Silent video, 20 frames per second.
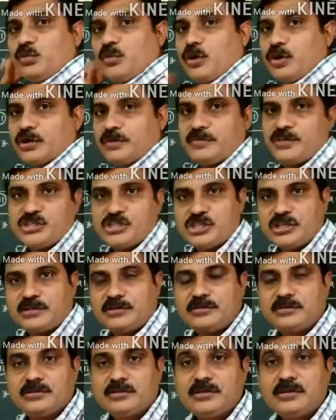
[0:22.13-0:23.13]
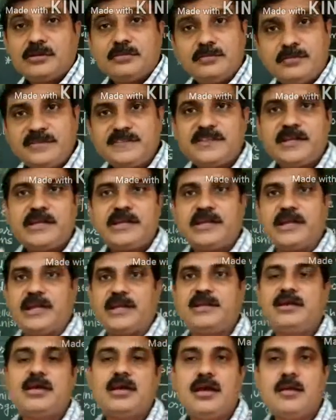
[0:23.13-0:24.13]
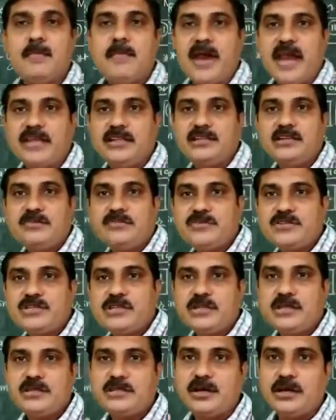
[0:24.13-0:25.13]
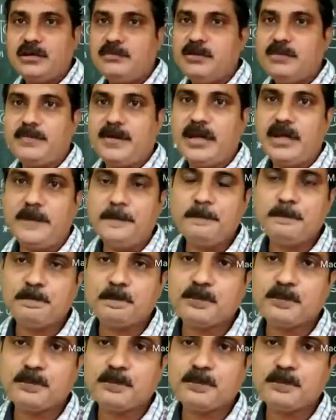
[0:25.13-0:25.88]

formation. Beside that, binary fission in amoeba,